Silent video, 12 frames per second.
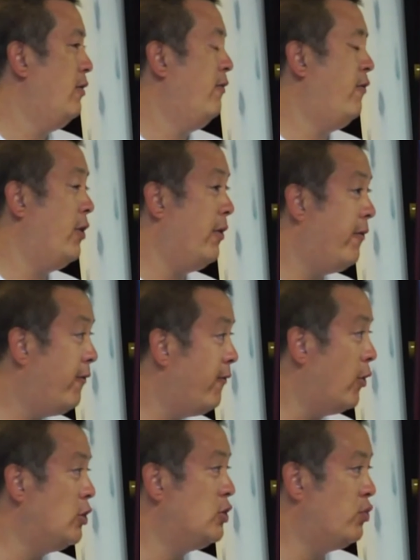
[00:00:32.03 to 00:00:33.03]
for your
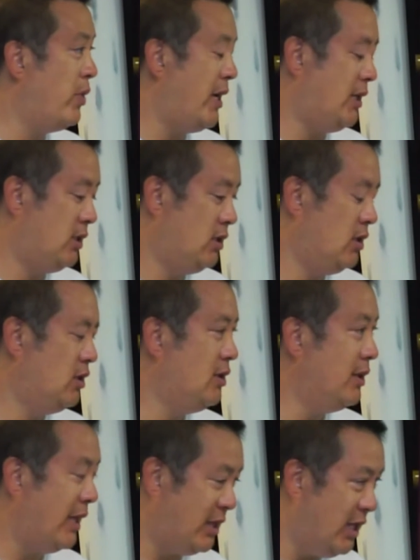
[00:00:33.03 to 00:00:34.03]
first race,
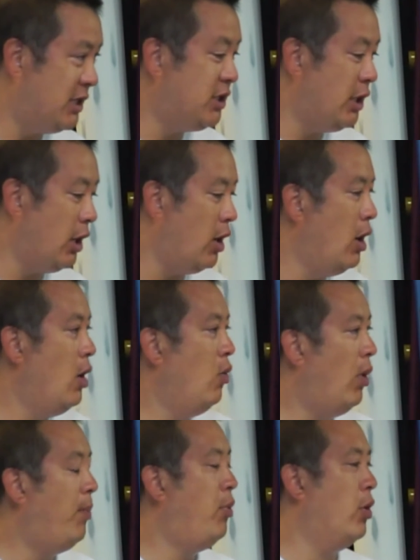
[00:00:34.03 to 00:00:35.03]
like this year,
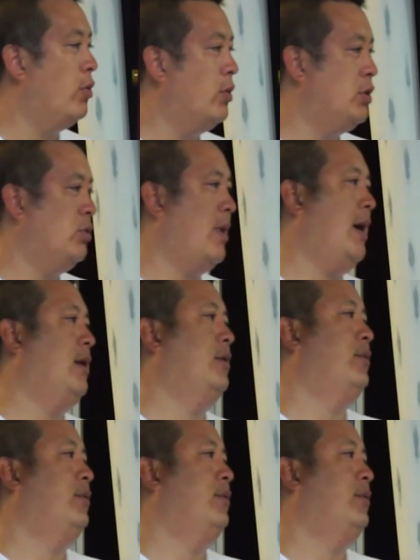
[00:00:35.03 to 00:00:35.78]
what board would you ride?